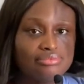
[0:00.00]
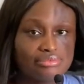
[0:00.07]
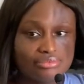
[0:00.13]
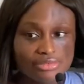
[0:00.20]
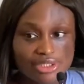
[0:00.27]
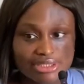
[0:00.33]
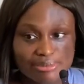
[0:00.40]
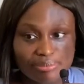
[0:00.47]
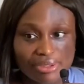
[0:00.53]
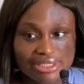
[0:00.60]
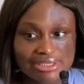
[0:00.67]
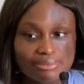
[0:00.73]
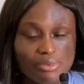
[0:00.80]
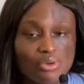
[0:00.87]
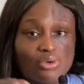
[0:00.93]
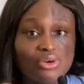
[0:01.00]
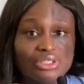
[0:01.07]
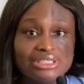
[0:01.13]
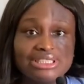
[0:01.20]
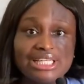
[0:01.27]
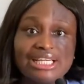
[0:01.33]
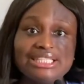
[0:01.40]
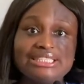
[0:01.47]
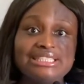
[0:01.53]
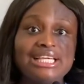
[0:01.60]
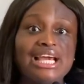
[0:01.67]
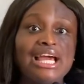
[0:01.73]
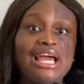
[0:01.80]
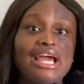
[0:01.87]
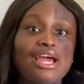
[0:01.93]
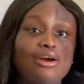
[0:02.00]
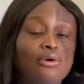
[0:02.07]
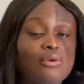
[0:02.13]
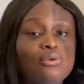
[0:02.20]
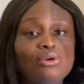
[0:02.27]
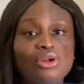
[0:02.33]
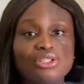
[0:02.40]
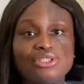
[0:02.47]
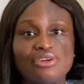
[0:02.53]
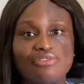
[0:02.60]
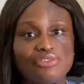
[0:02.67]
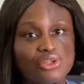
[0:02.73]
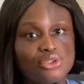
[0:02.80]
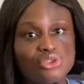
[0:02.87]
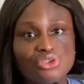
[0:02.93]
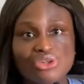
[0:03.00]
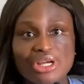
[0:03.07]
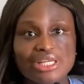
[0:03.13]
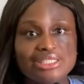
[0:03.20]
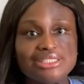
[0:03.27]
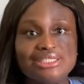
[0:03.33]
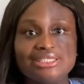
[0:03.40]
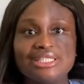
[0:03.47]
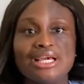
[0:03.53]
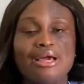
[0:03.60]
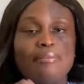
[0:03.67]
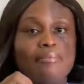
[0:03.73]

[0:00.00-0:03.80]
this breast milk contains a whole lot of nutrients,